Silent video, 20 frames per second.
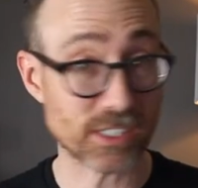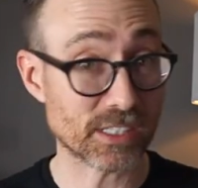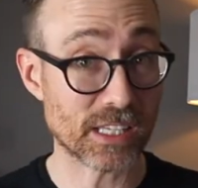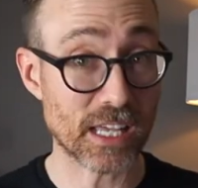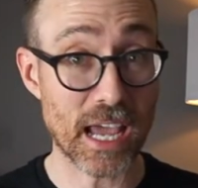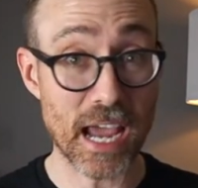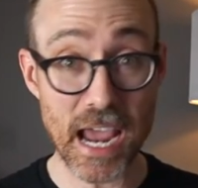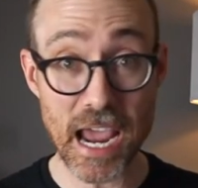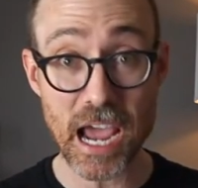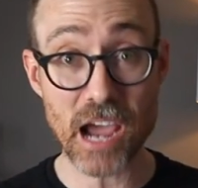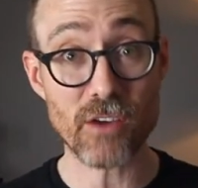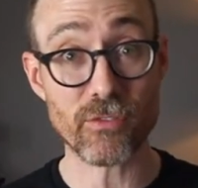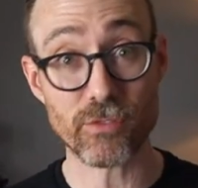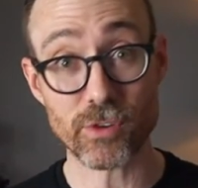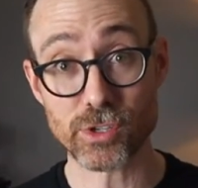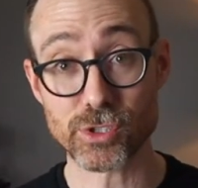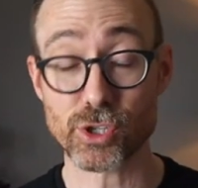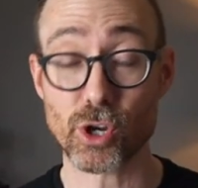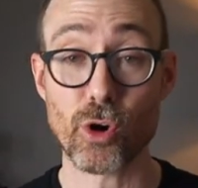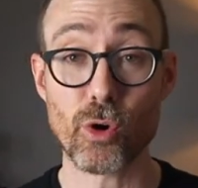is the
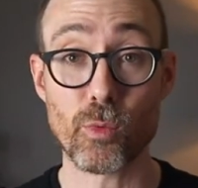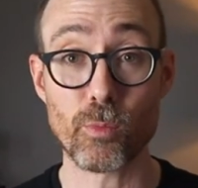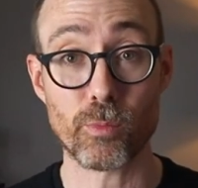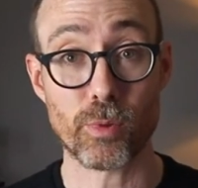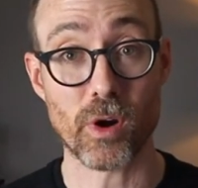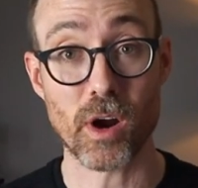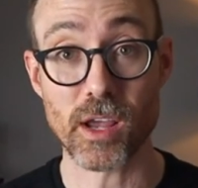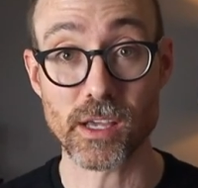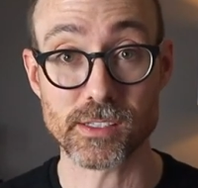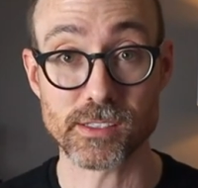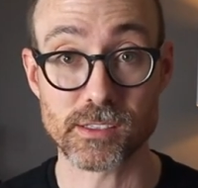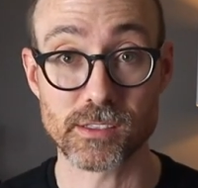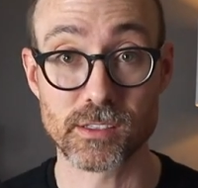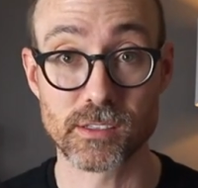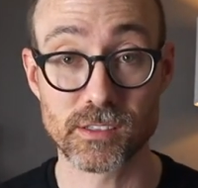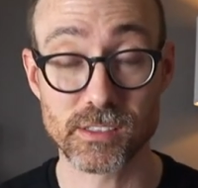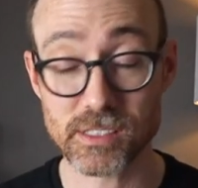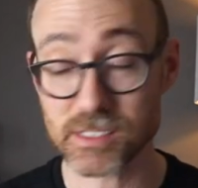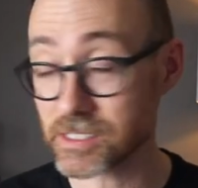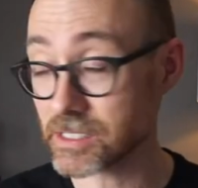average home price.
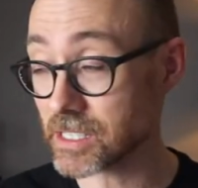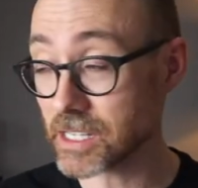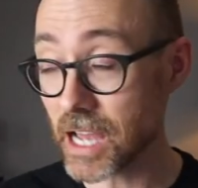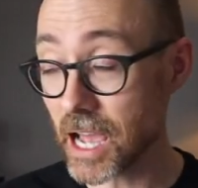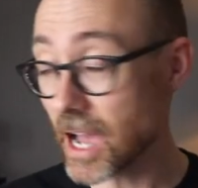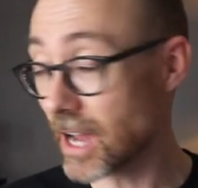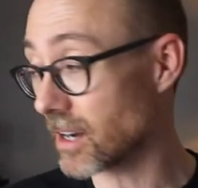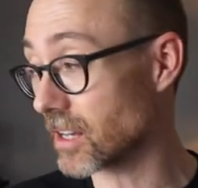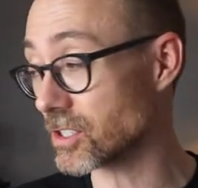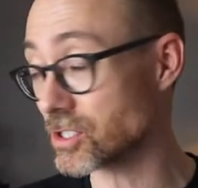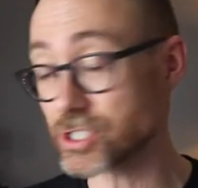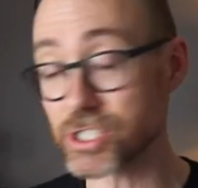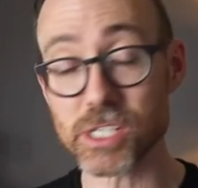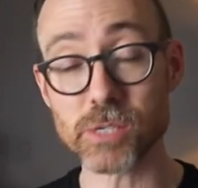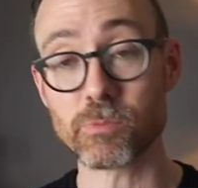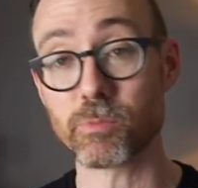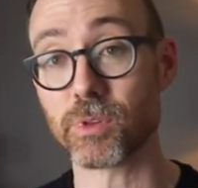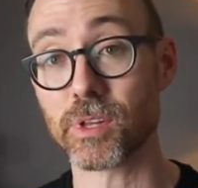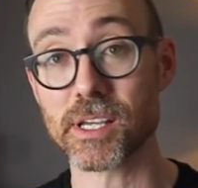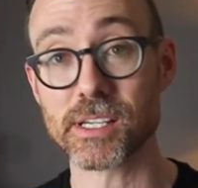This is not a
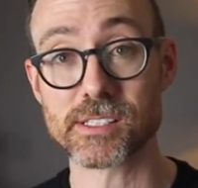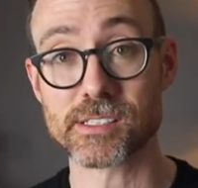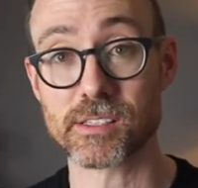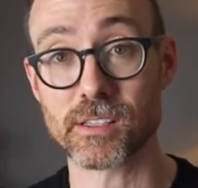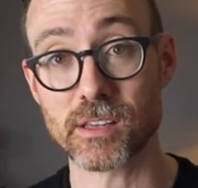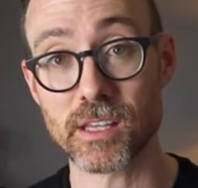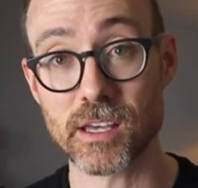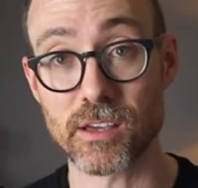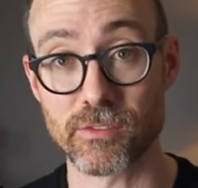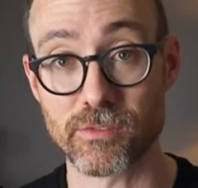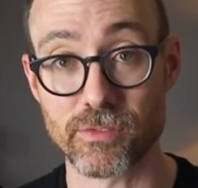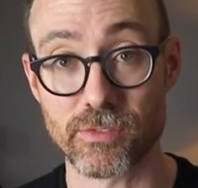cheap place to live.